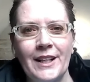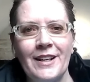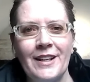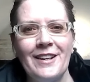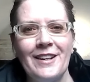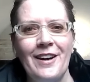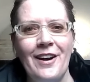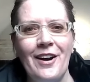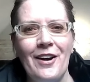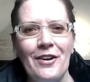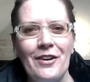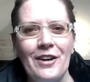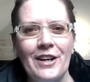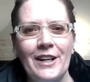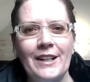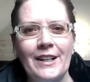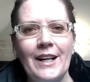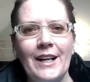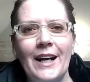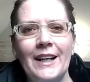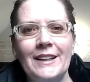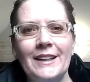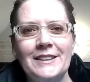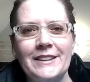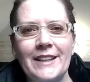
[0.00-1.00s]
All right,
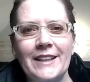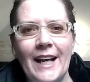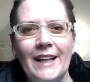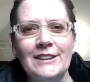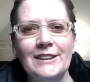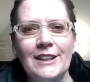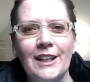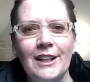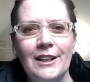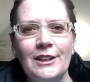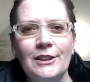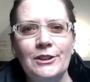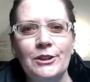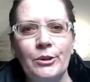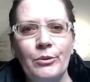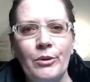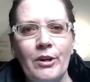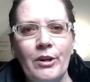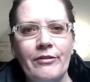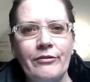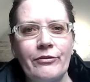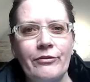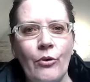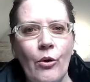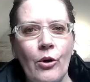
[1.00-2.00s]
guys, that's going to do
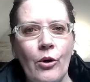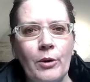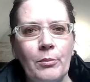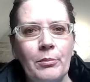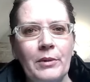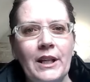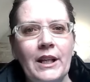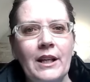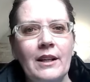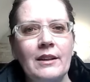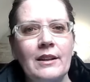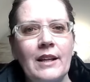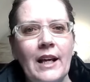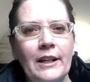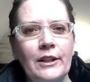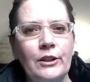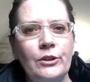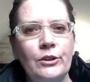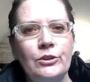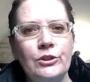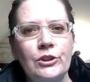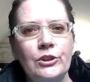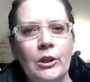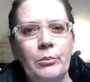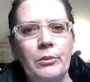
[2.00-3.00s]
it for me. Thank
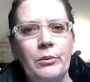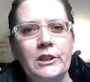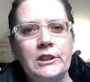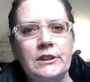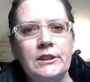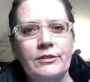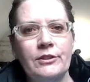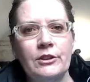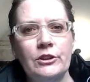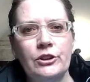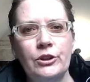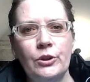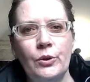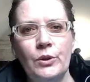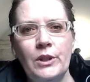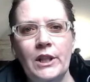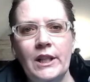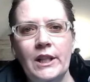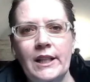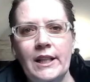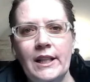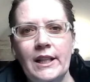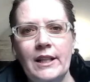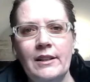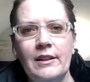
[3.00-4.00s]
you so much for
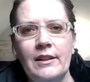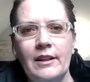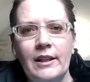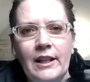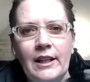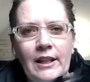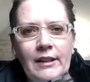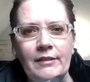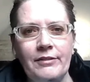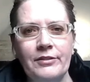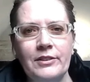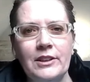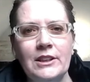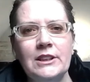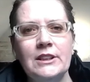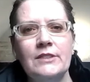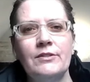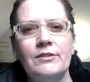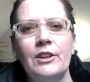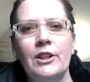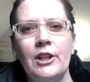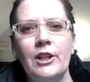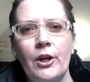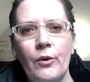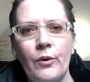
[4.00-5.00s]
tuning in. If this
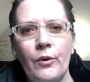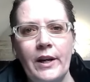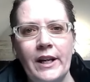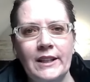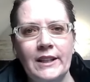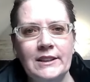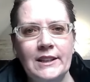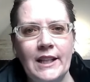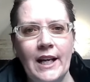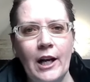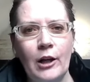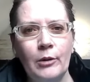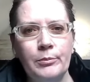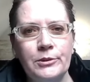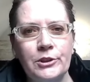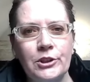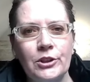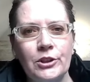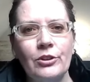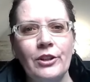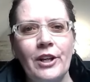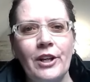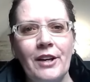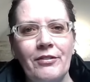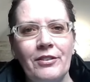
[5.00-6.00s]
video has helped
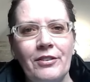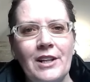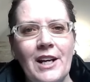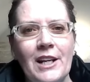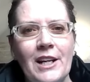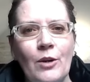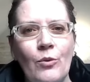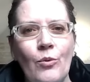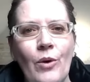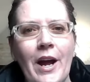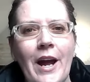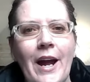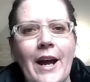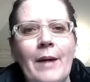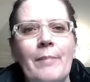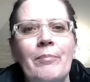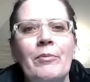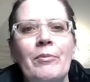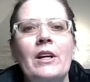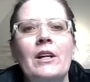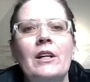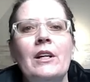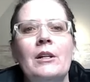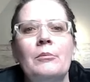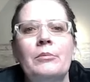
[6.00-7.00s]
your life in any way,
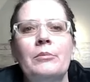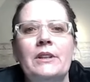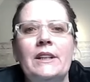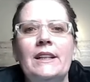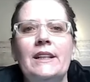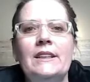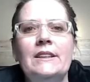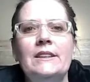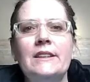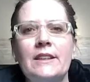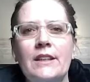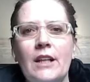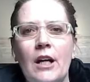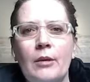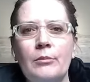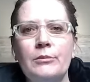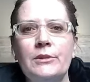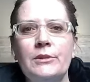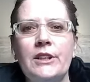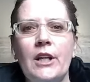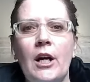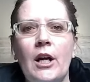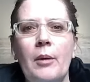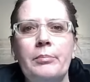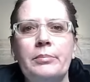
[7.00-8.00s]
please
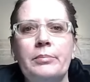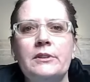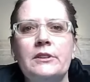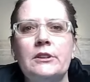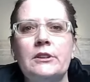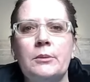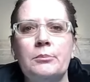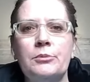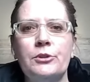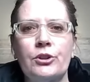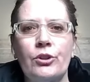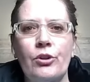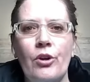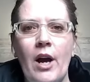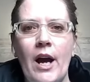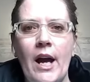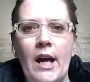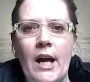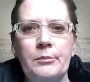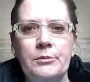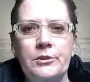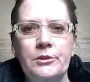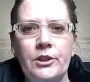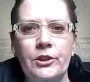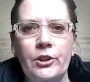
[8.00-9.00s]
thumbs up,
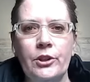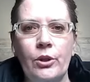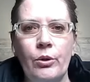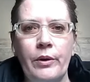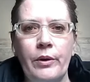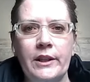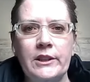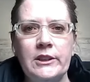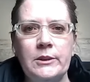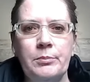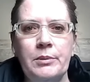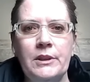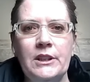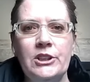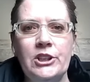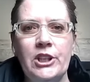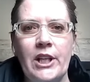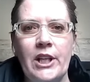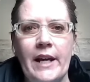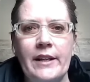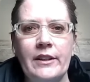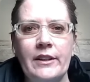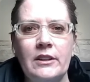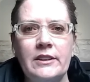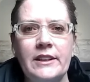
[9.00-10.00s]
subscribe to the Quick Speed
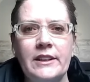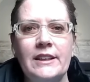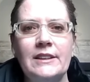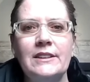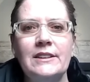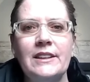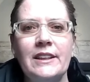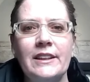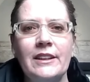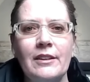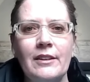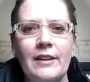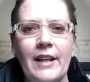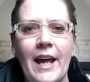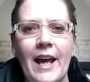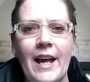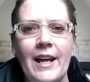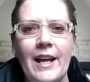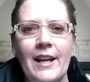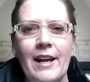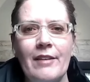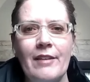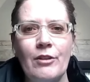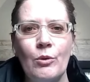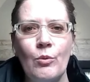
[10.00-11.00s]
channel. Until
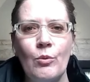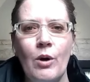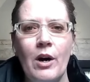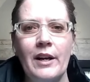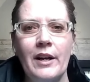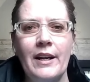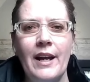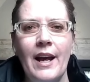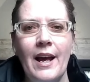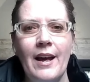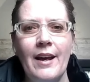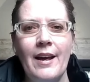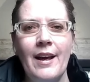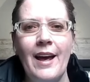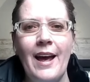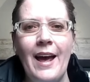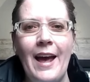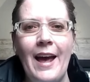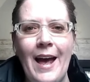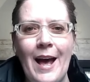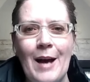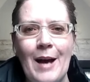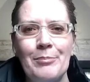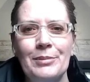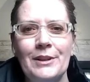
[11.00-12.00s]
then, everyone,
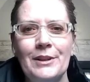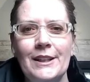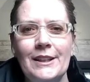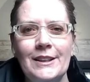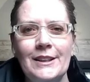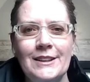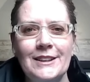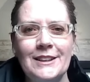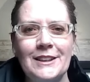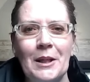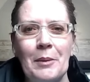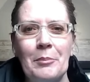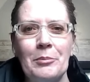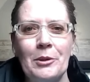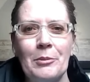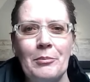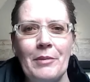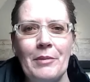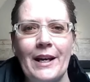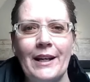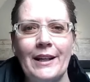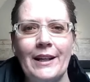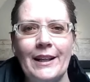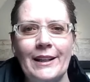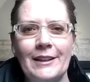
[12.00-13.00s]
happy
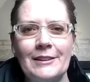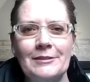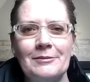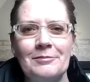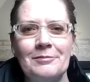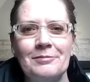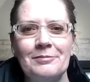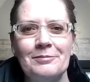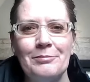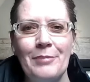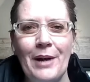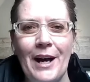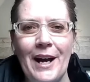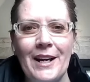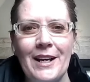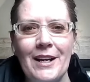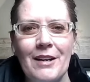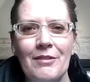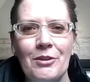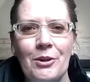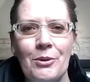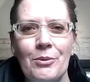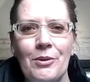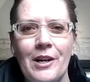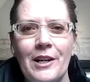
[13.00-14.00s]
sublimating. Bye,
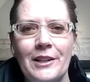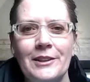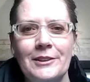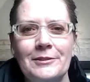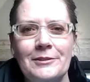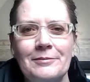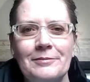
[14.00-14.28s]
everyone.